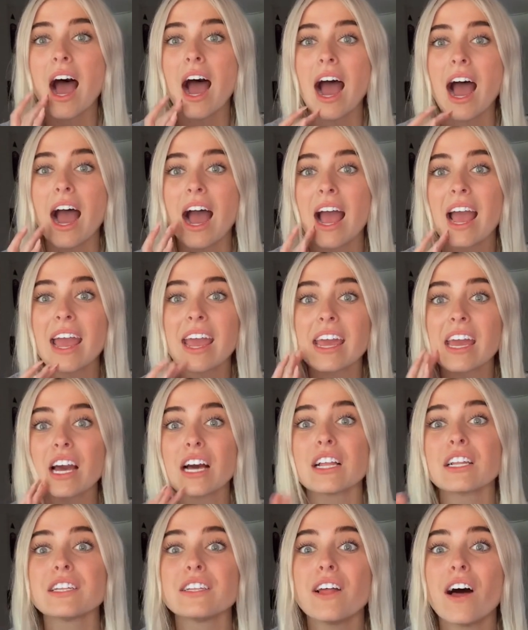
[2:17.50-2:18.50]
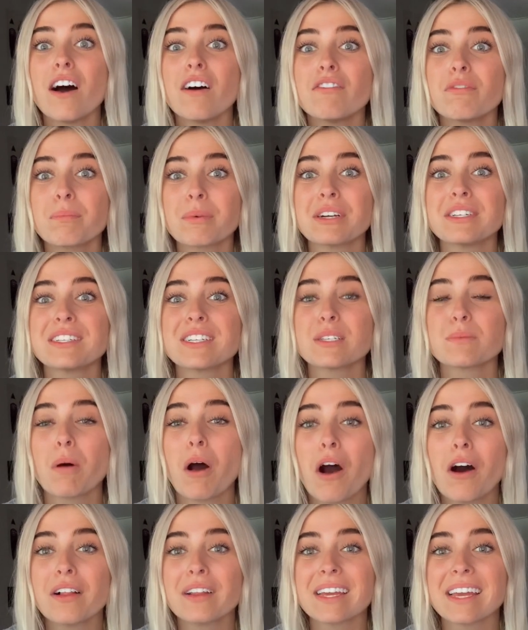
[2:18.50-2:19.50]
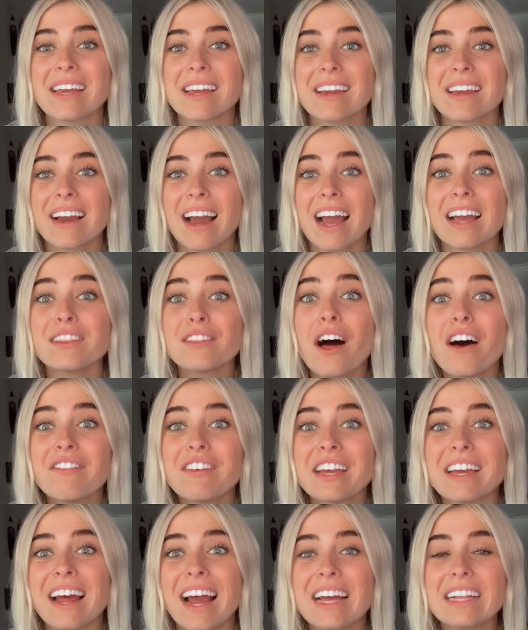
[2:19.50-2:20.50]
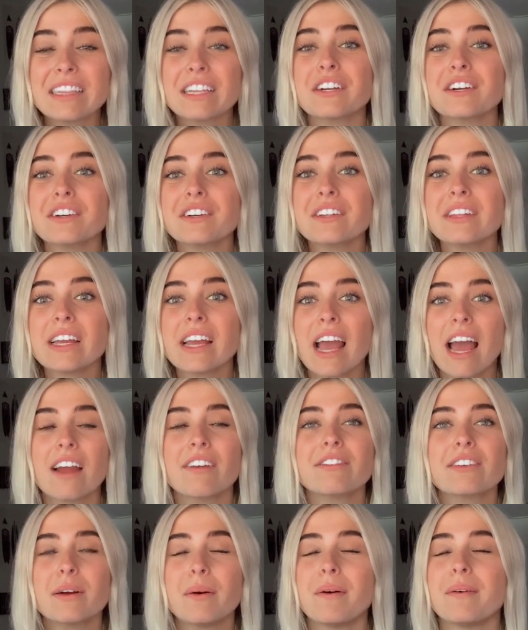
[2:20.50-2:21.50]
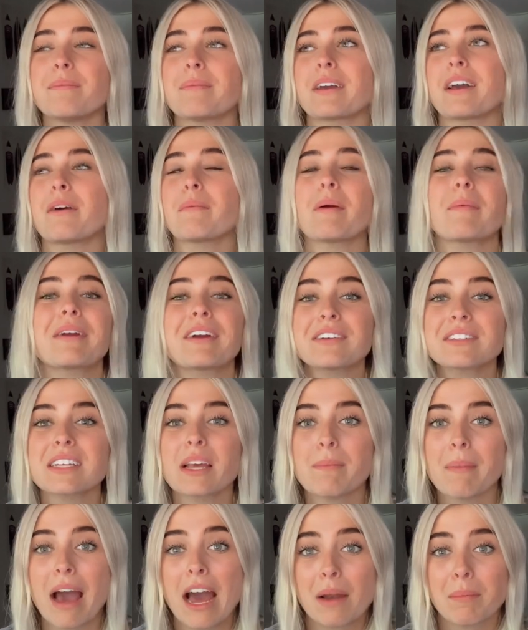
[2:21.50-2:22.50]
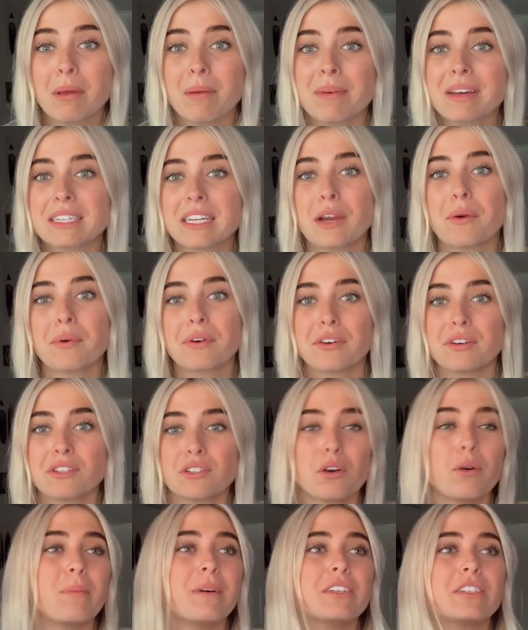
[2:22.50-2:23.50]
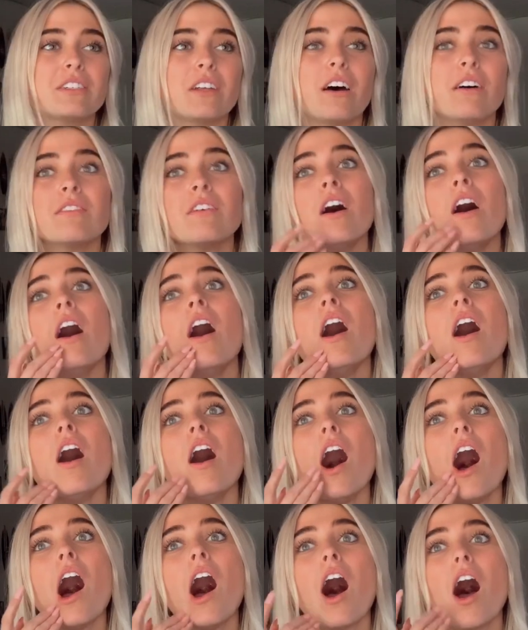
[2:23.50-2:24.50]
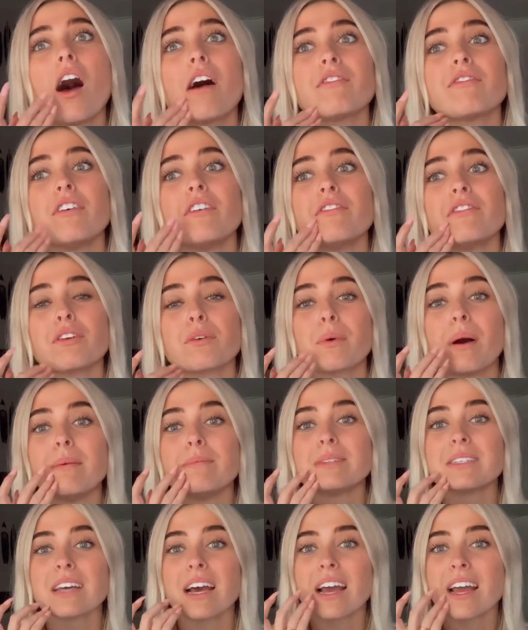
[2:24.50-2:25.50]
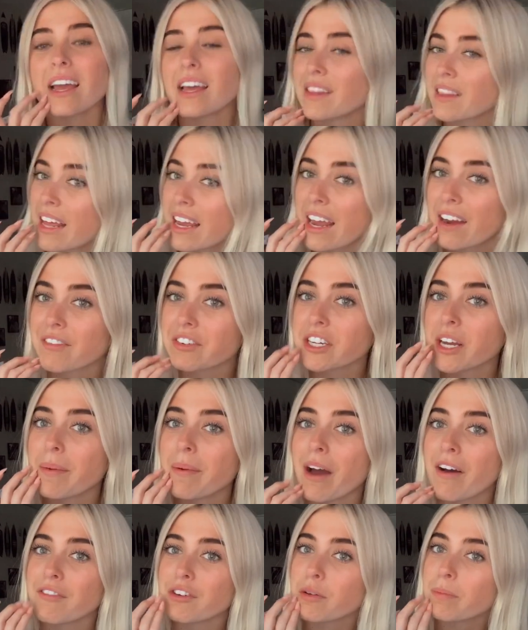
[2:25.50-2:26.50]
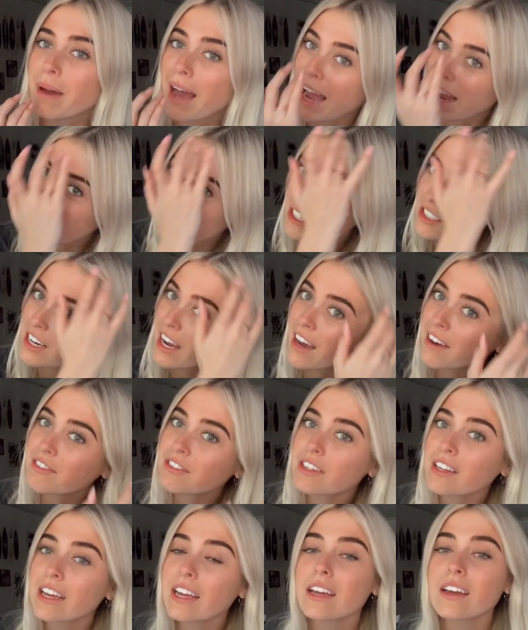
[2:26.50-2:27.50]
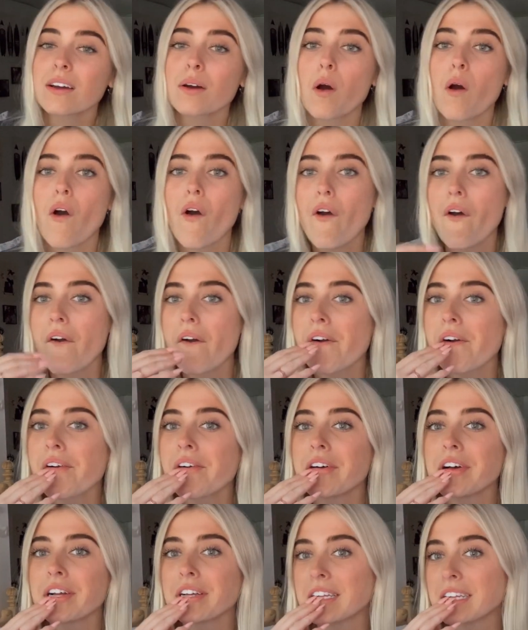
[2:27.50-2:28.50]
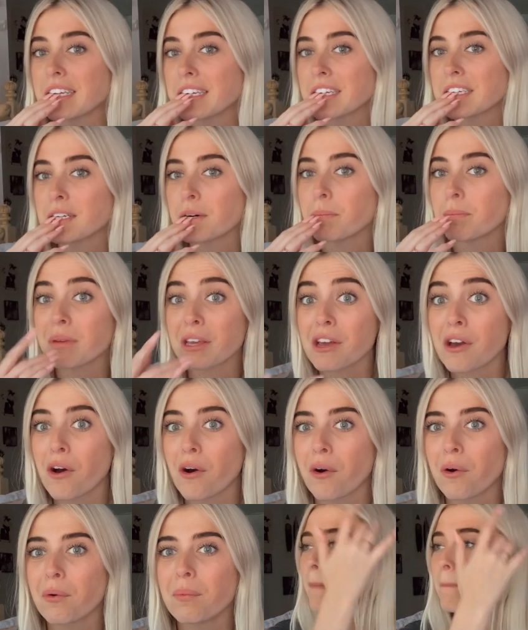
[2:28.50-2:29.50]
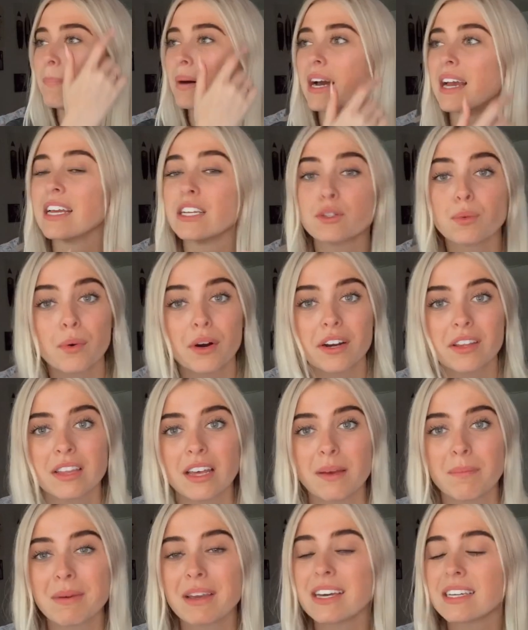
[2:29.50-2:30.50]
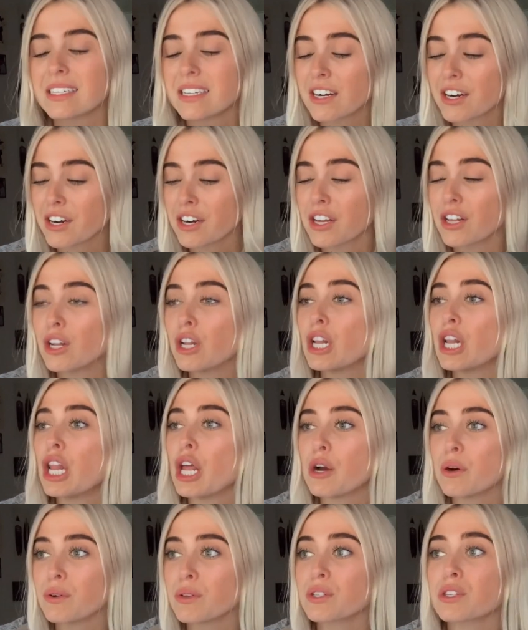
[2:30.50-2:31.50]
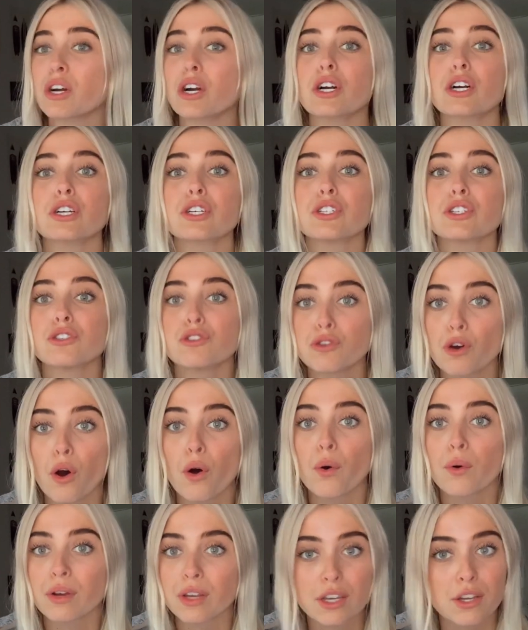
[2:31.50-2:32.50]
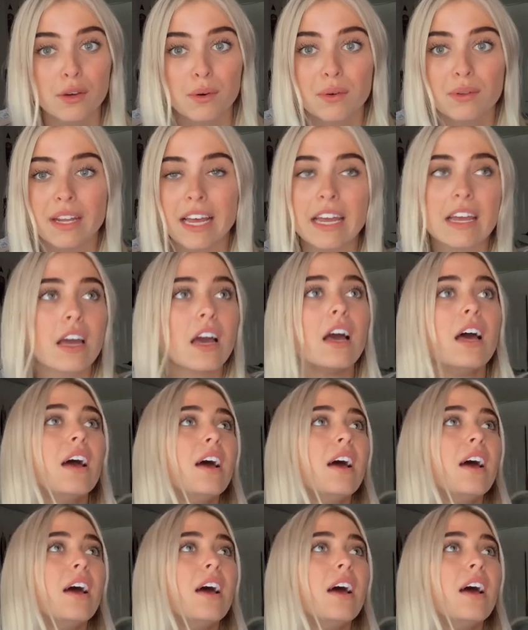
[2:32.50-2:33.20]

I love Princess Polly. I love it. I literally ever, oh my God, my parents get mad at me because I order so much stuff off of their website and like every time I have a new package I have to like like you know be home but it's worth it because their clothes are so cute like